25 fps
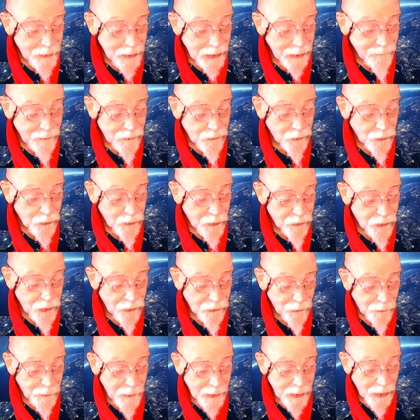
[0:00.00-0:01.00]
believe in
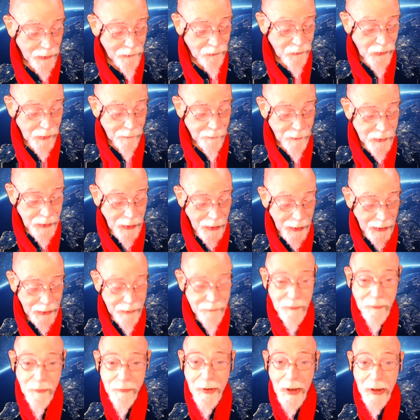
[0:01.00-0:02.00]
traditions because they've been
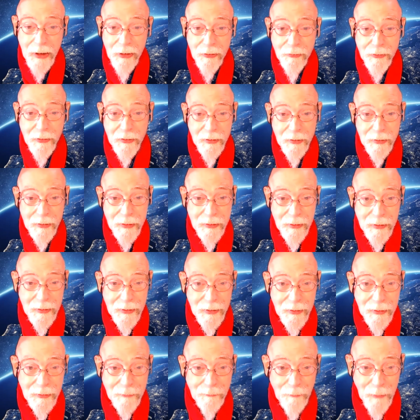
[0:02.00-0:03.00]
handed down
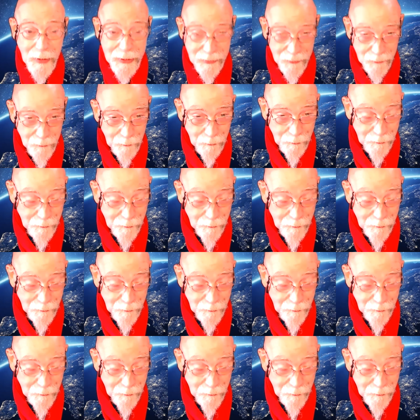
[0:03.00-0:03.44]
by